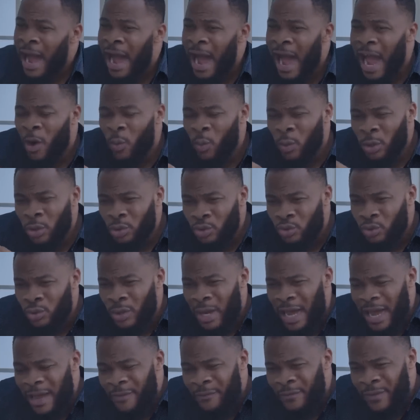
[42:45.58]
I want to
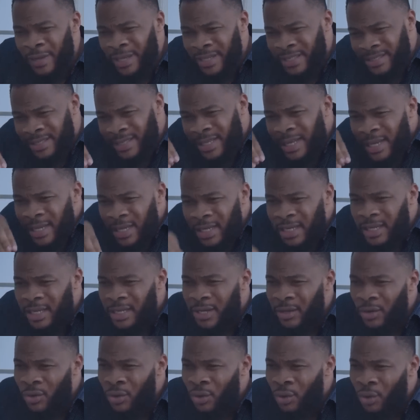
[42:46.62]
have a stake
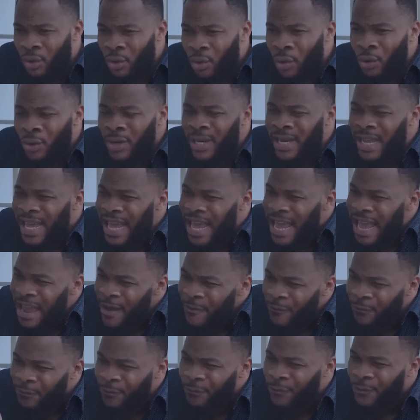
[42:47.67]
on
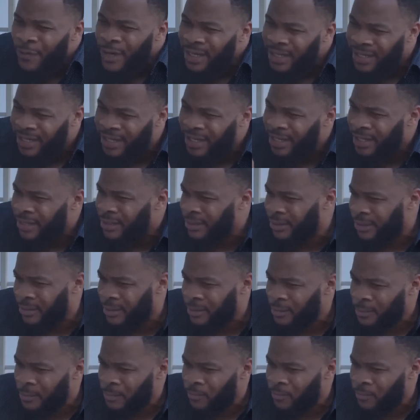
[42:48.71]
every deal.